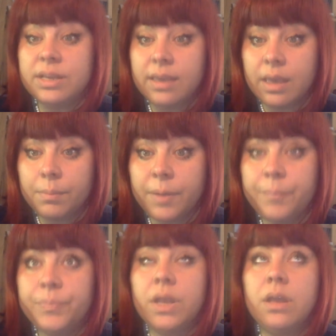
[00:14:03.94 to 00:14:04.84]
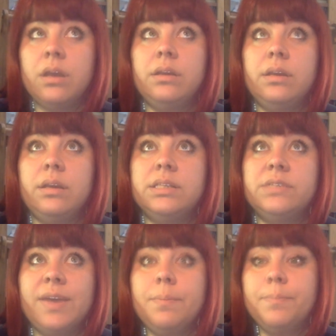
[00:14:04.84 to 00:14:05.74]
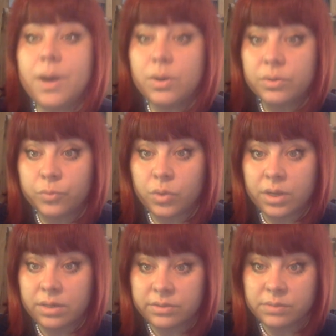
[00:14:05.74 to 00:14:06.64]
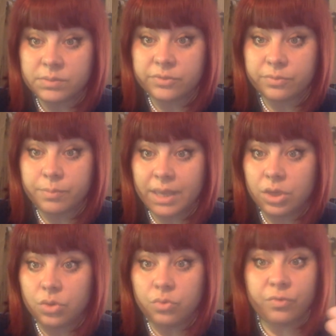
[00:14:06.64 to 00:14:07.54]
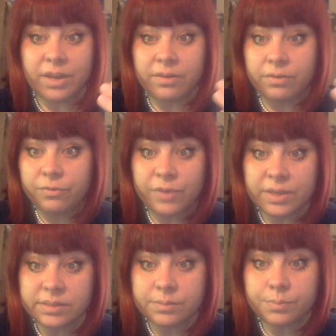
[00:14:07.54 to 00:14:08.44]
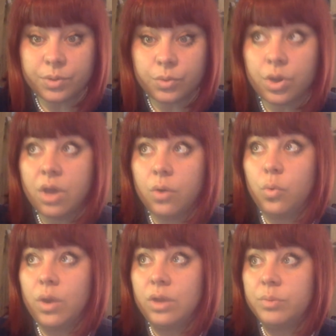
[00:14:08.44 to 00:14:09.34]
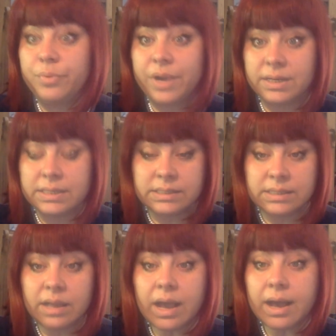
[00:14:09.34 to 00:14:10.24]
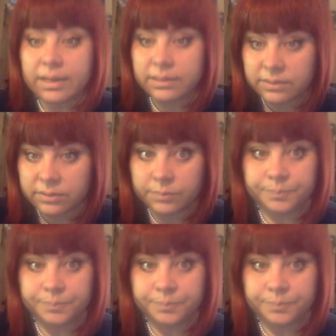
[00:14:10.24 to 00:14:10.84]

gamma is very powerful in terms of making you very visible when you're practicing art.